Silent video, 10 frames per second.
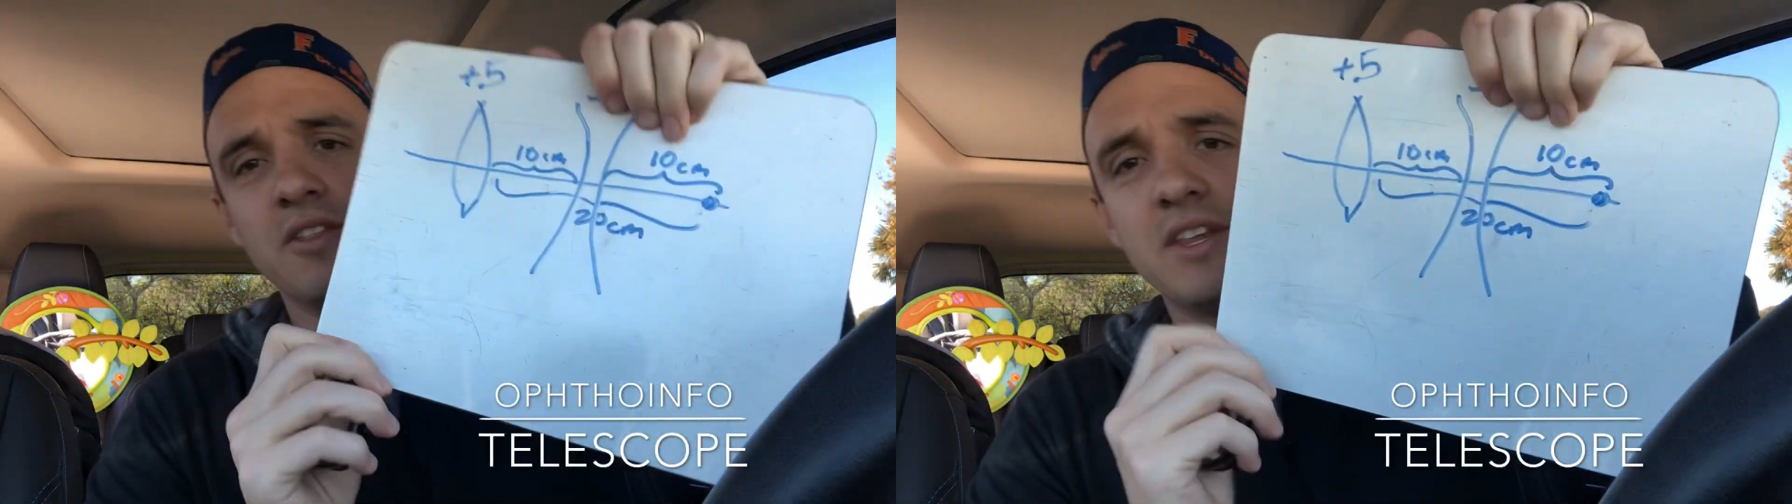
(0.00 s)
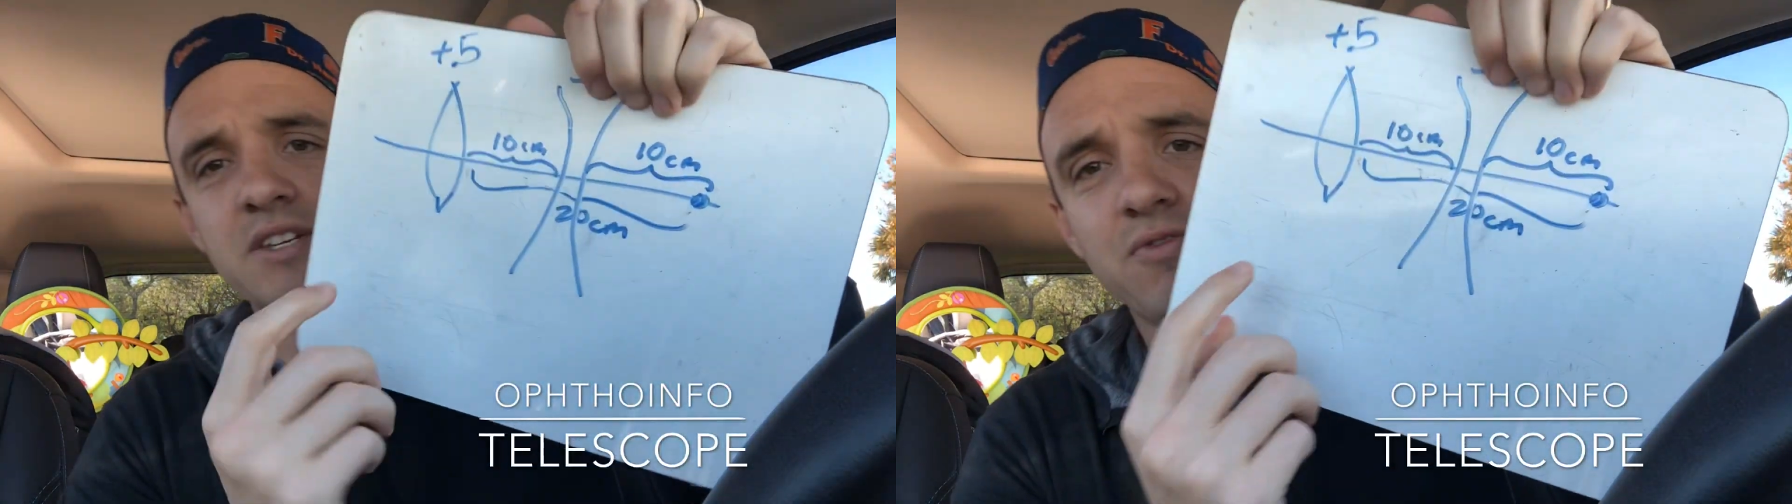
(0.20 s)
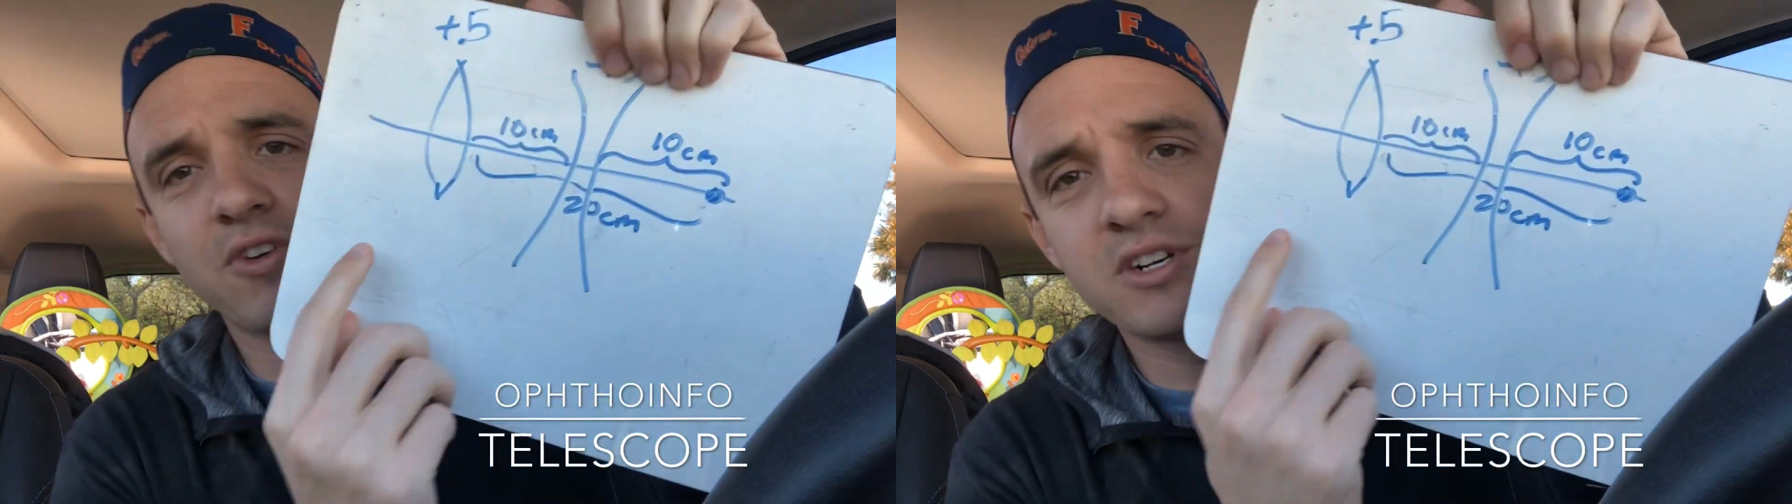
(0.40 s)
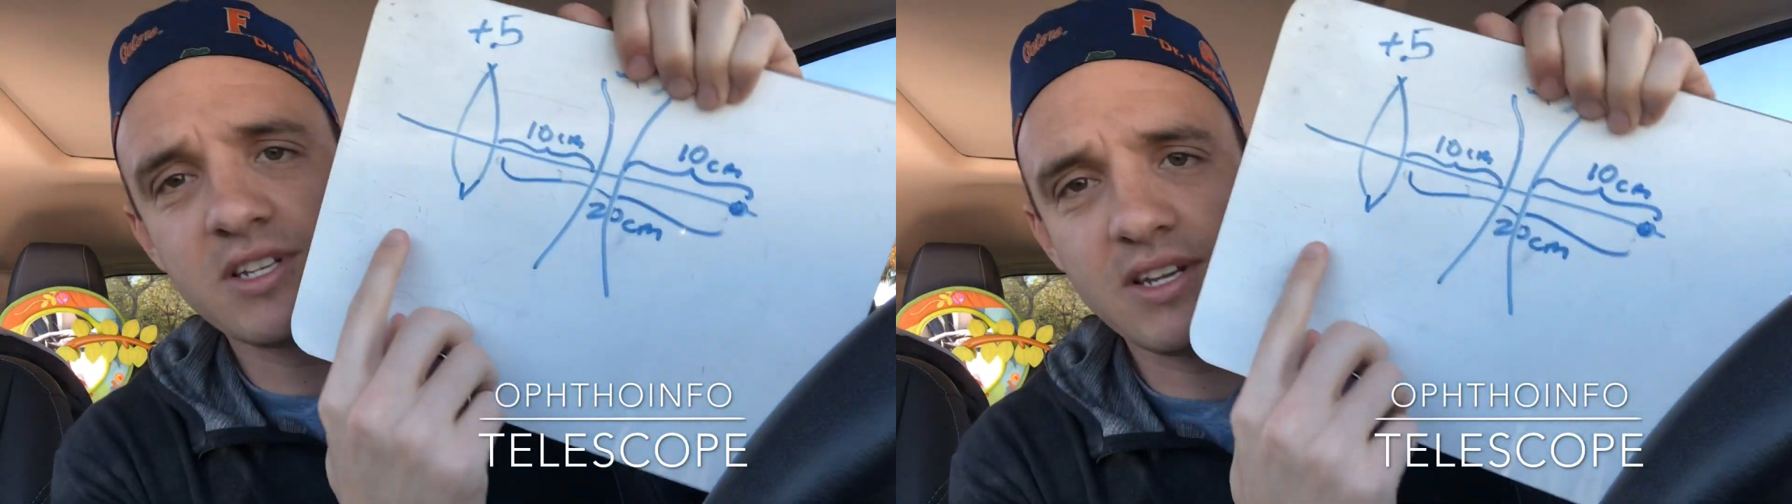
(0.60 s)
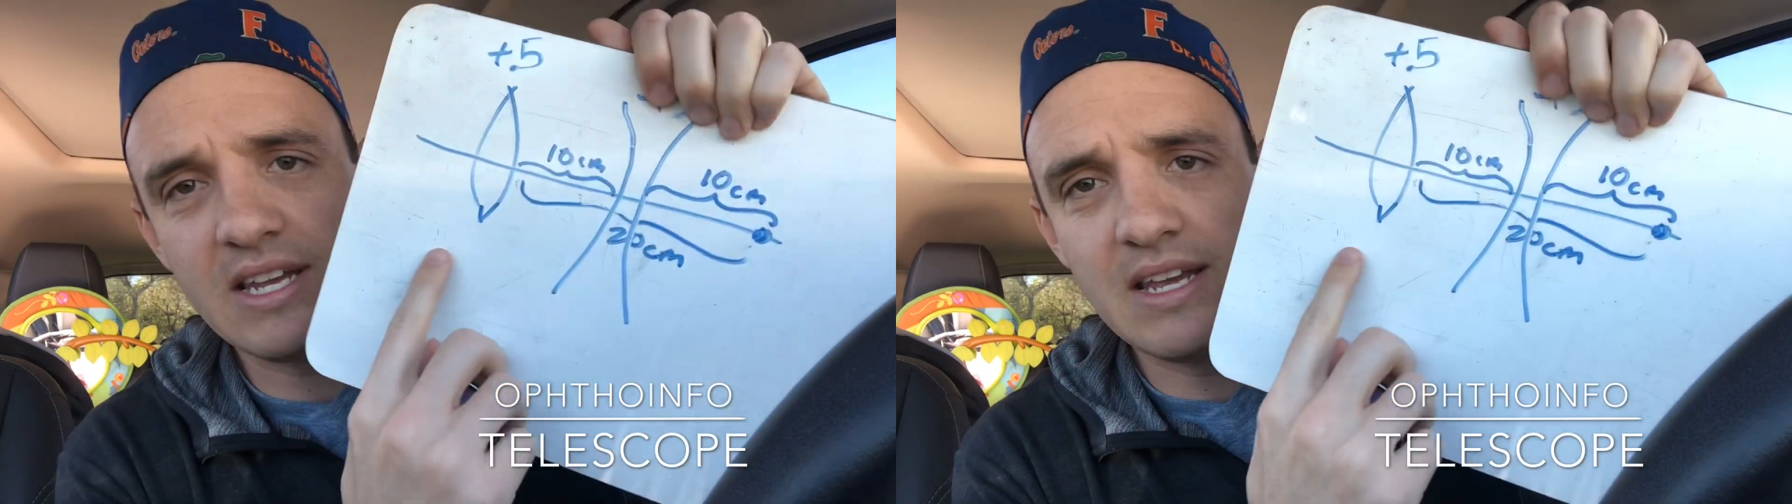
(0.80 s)
this
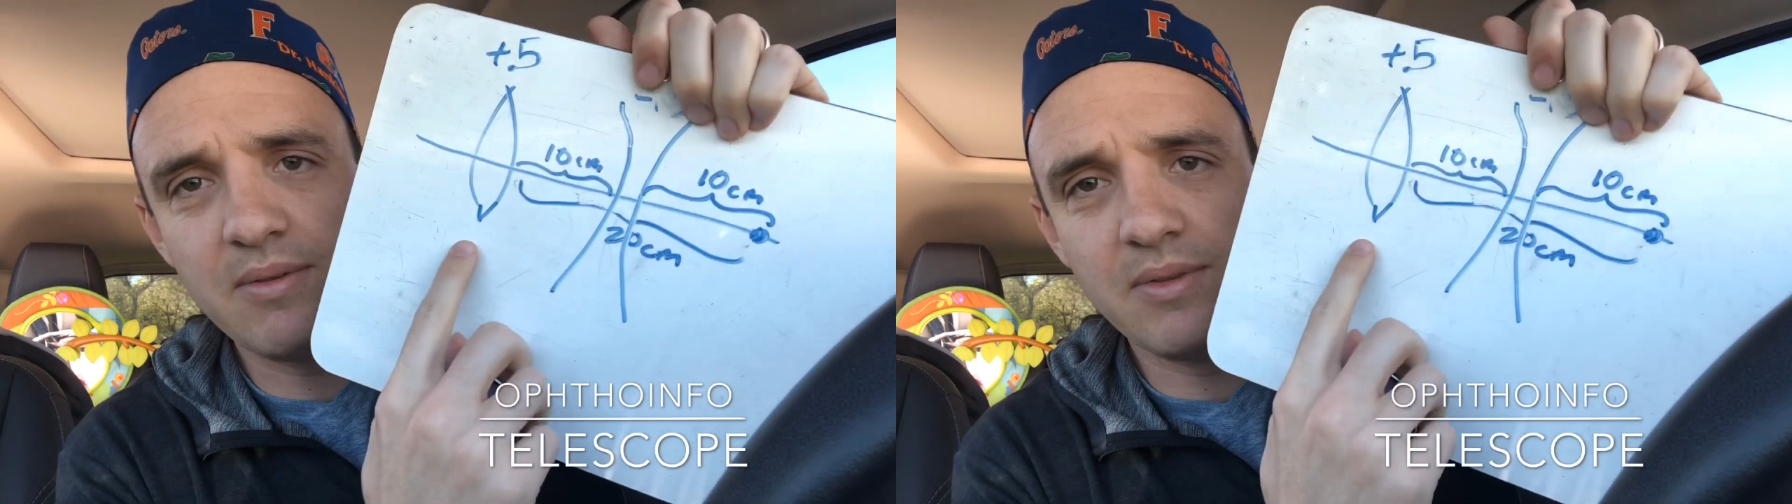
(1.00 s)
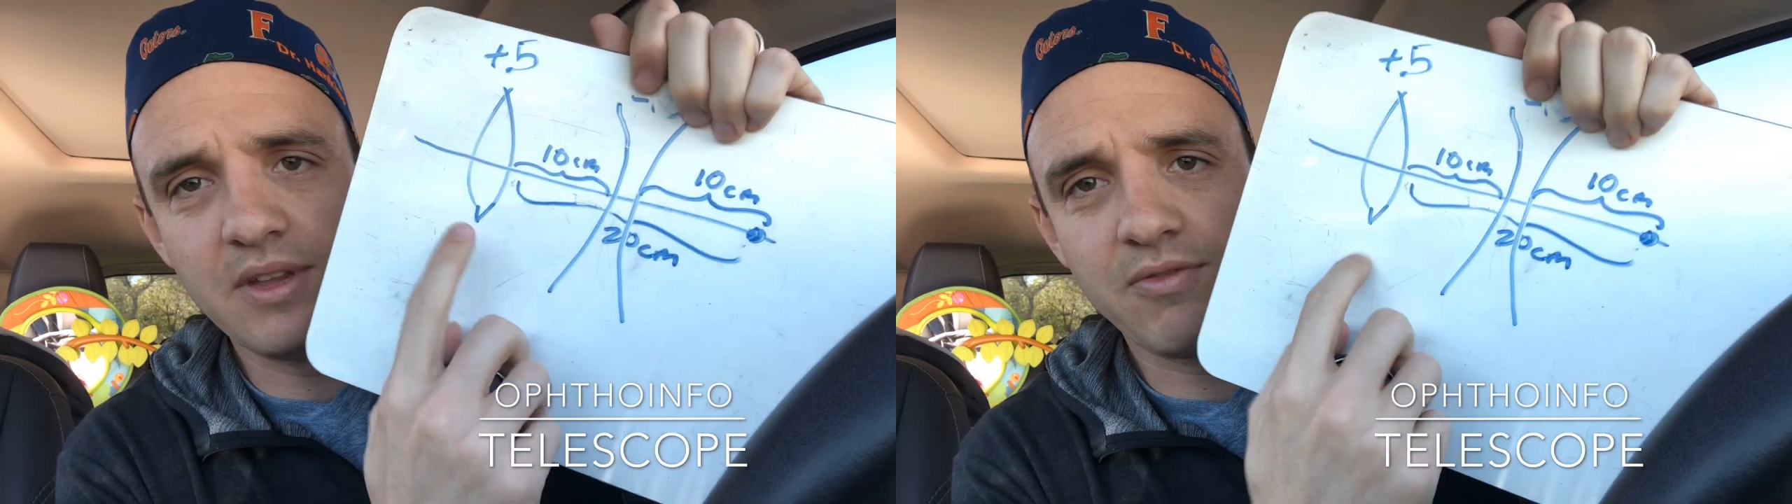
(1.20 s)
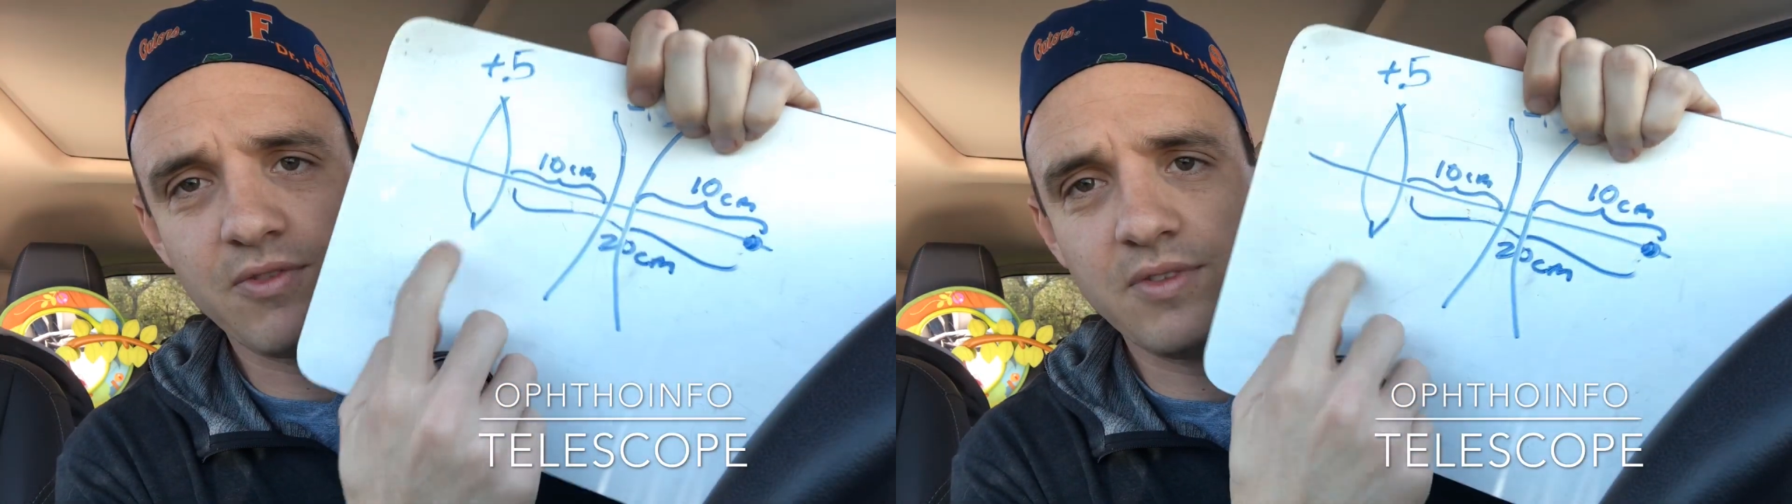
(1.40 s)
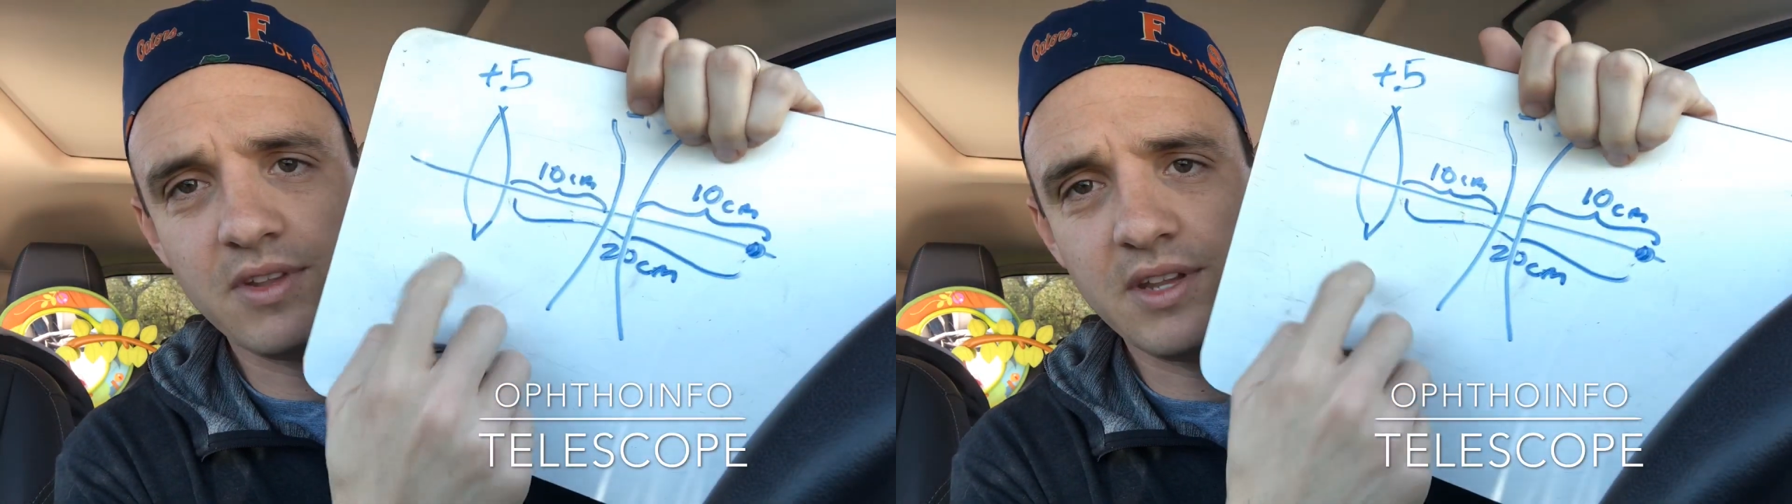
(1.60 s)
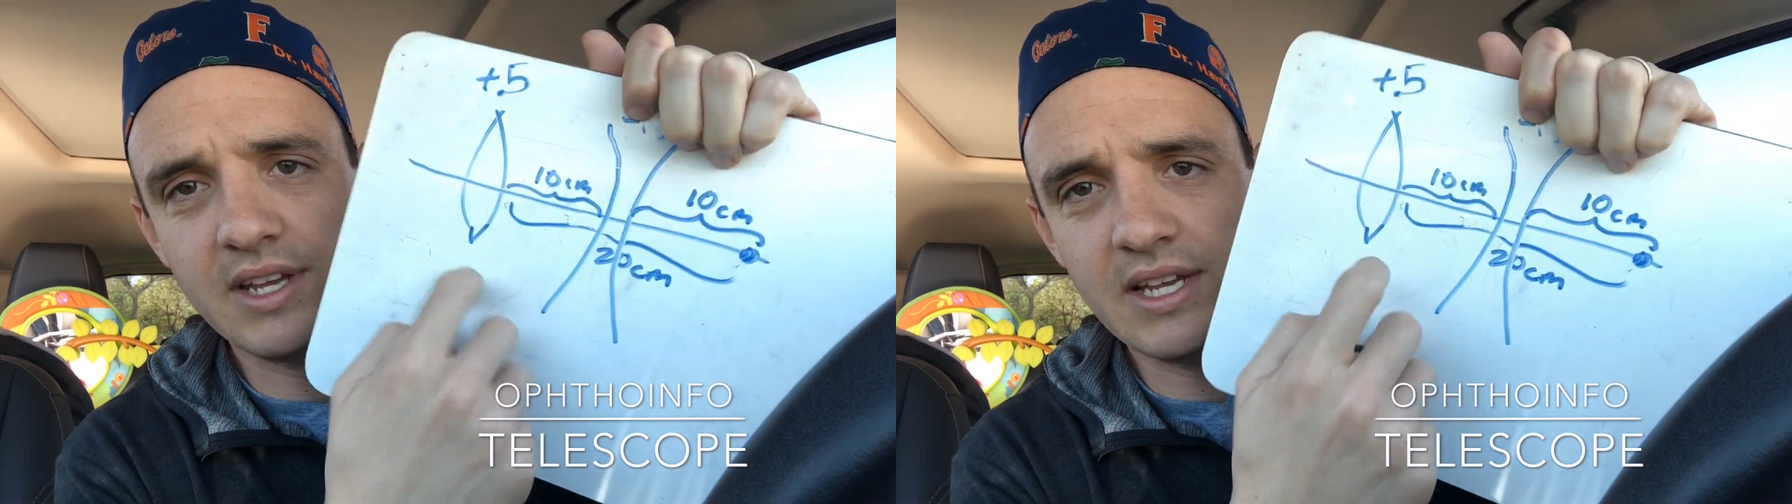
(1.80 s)

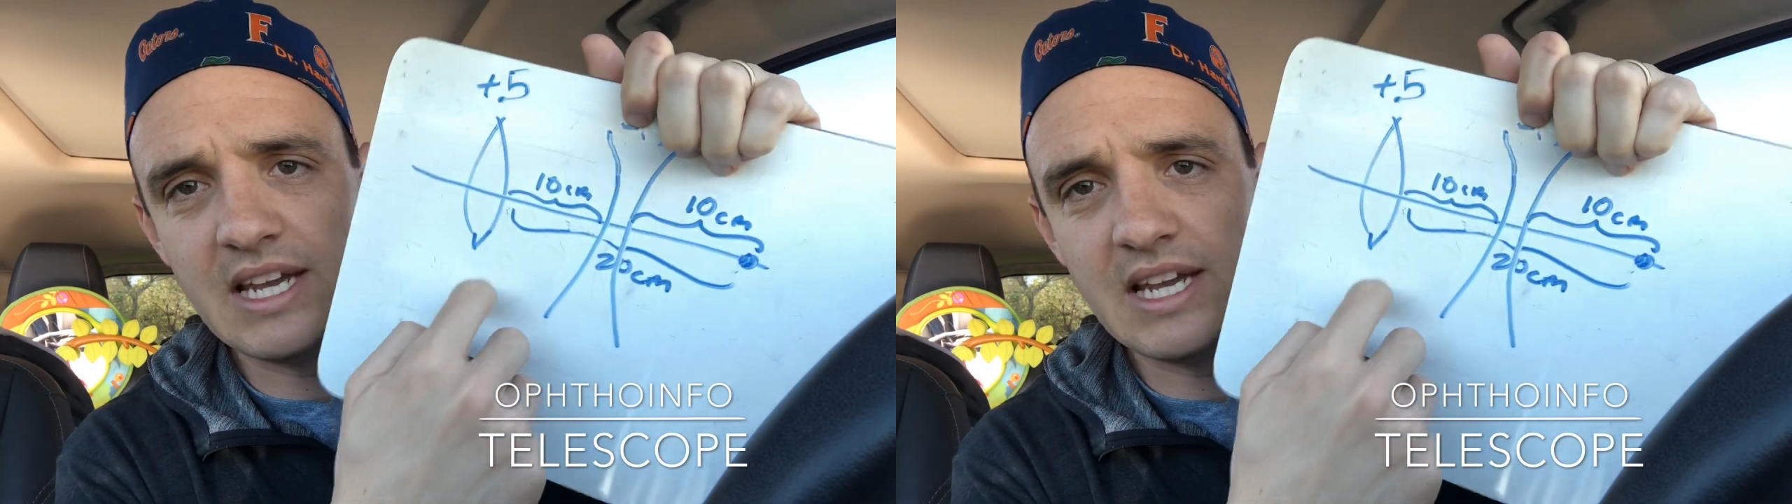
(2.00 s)
the